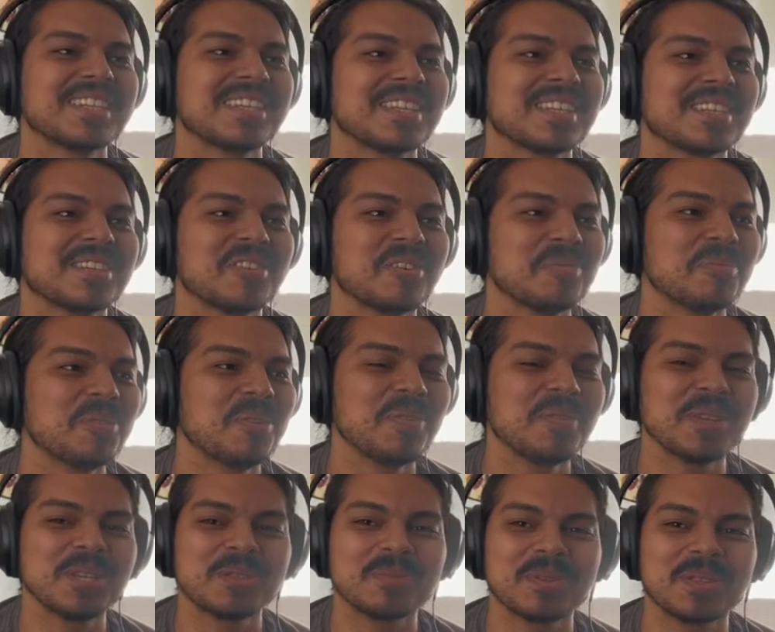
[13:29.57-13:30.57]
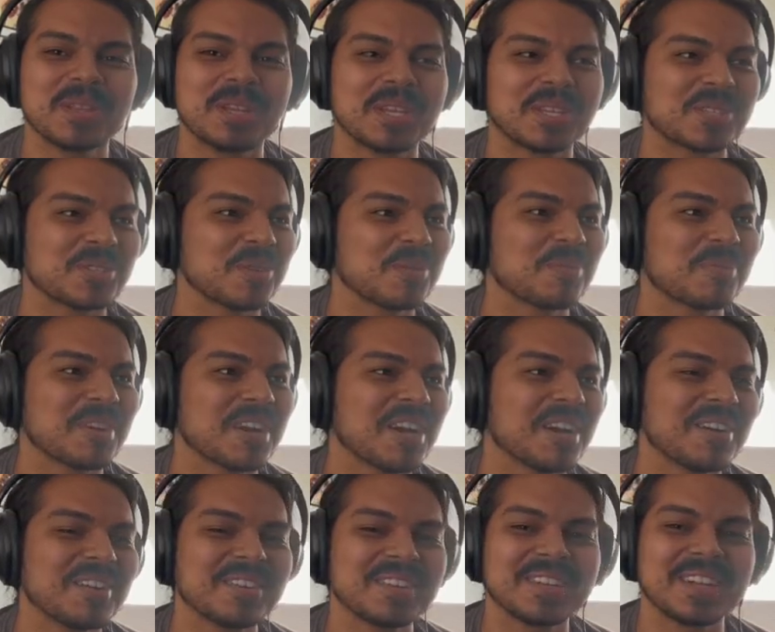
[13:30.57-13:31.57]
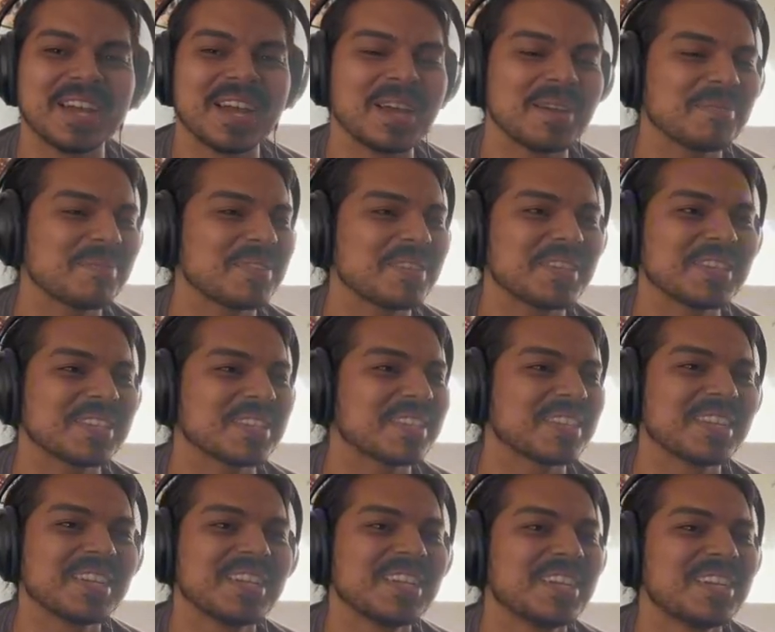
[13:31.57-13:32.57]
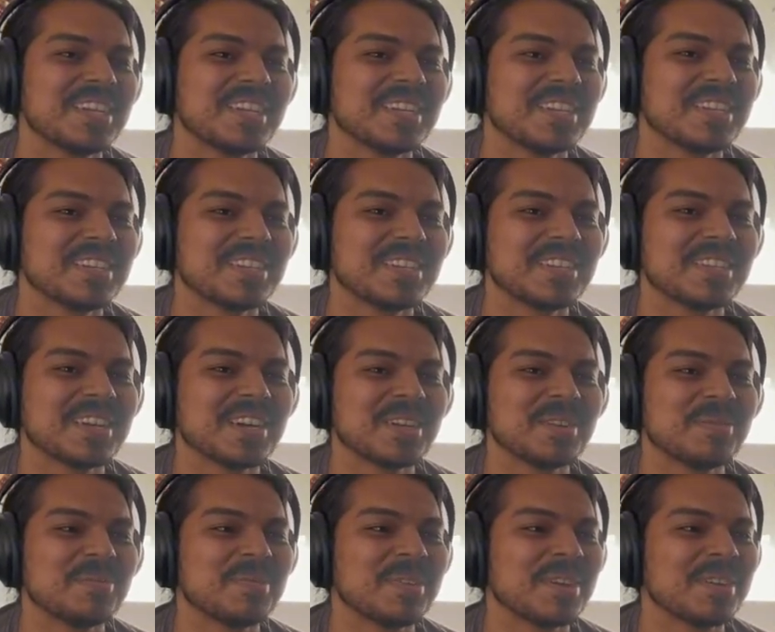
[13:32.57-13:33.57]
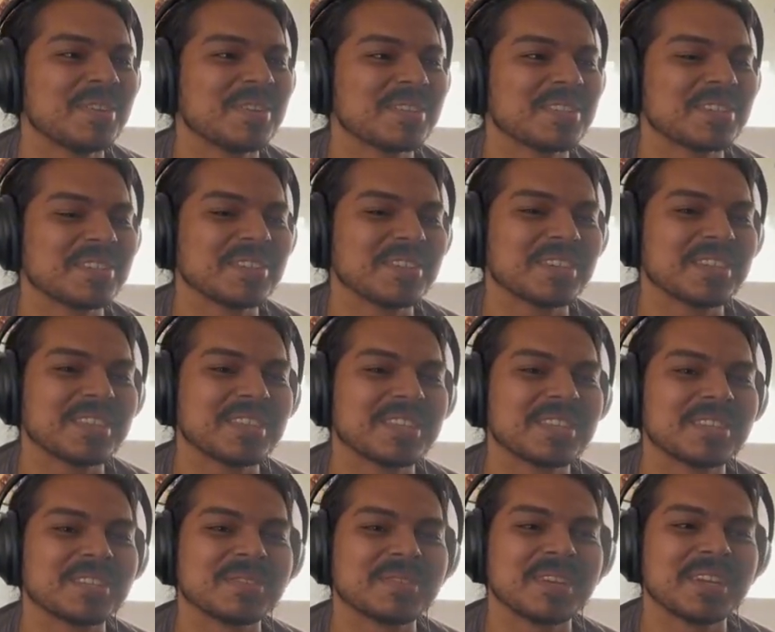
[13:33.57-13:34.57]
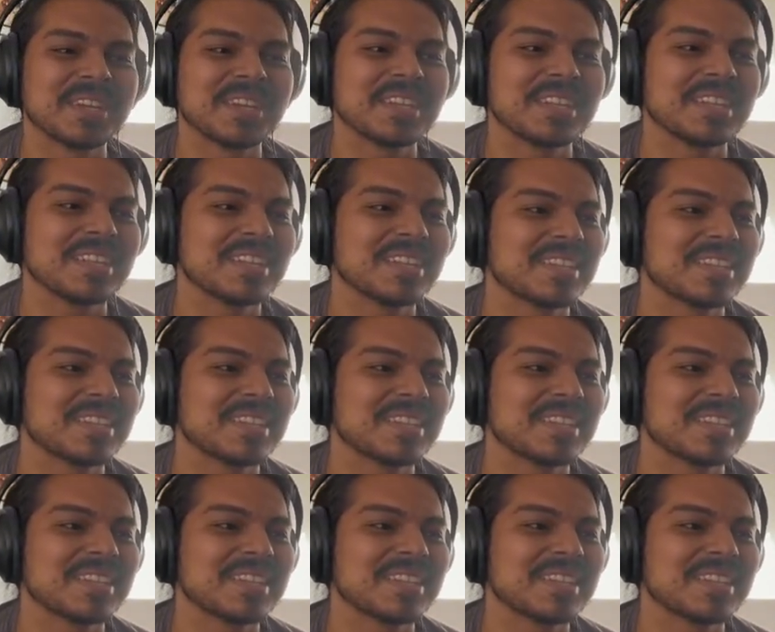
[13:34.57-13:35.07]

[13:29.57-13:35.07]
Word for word: The whole movie's been like so proud and happy and not embarrassed. Look at this, man.